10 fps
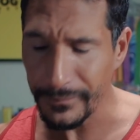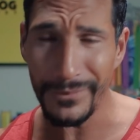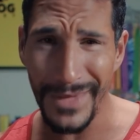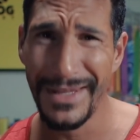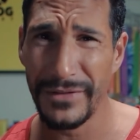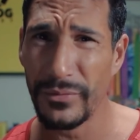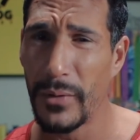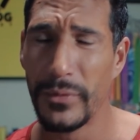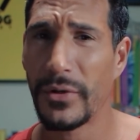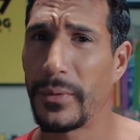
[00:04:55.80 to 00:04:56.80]
and that's why I
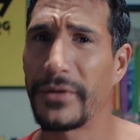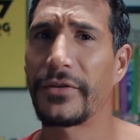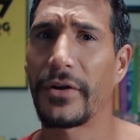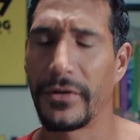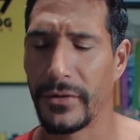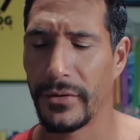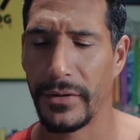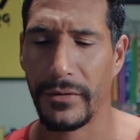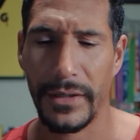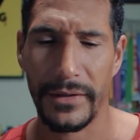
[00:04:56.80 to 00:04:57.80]
wish I would have started
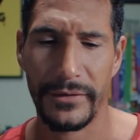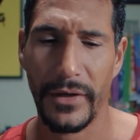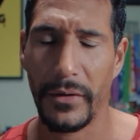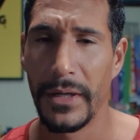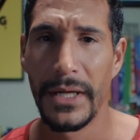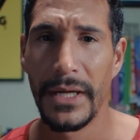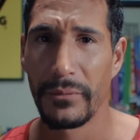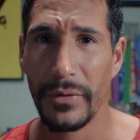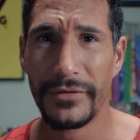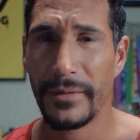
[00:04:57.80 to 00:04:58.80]
earlier on it. So,
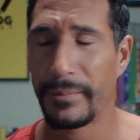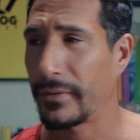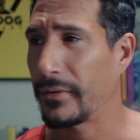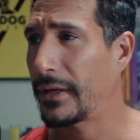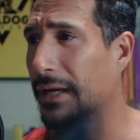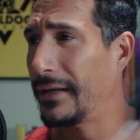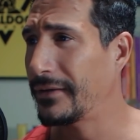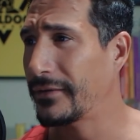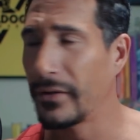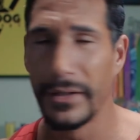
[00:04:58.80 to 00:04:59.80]
real simple, okay?
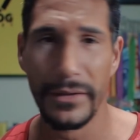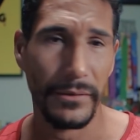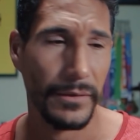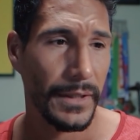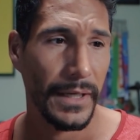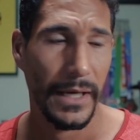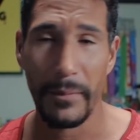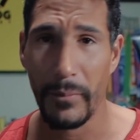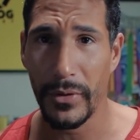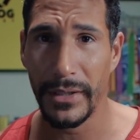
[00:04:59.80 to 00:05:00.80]
This is all I do. In
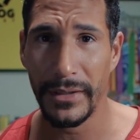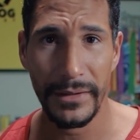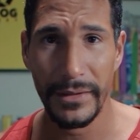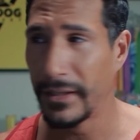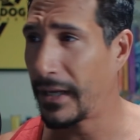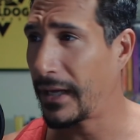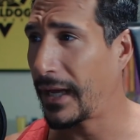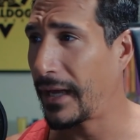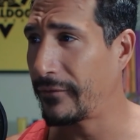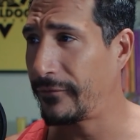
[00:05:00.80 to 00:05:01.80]
the morning,
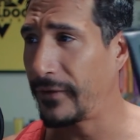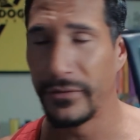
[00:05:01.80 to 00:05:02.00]
I have a face